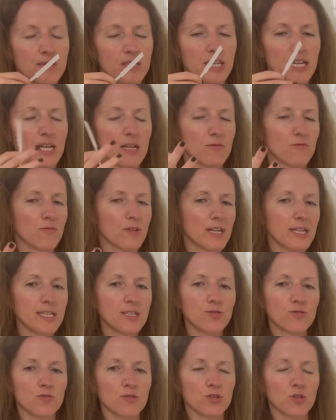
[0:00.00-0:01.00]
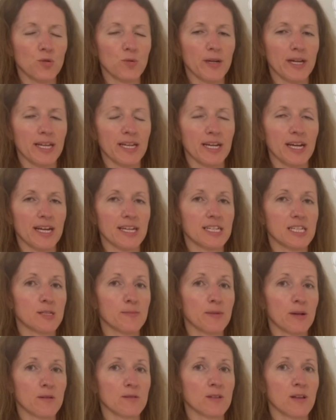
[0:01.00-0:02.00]
It really draws you in, and it
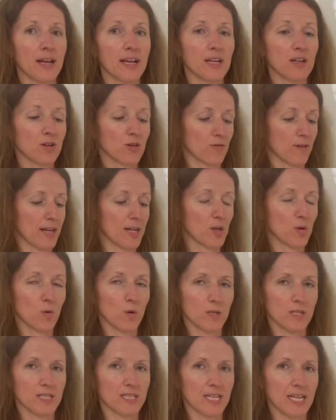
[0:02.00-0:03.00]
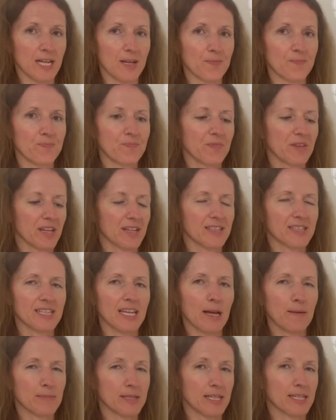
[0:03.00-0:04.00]
smells like great quality. And
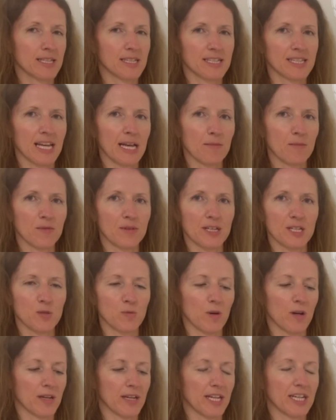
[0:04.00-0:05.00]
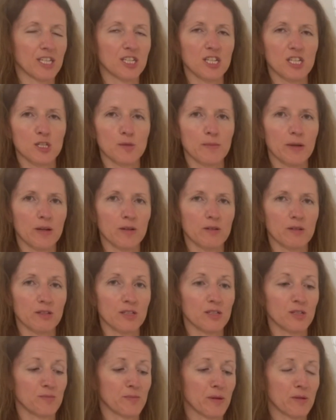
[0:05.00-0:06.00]
Sam says the same on this one. It just
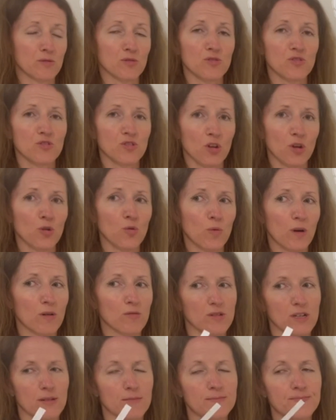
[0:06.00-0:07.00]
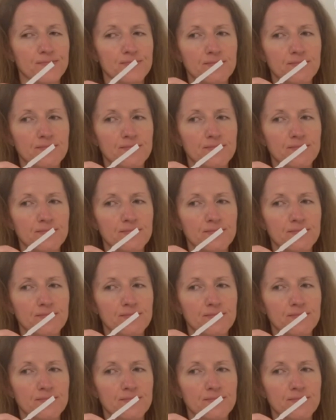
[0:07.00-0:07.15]
smells so well done.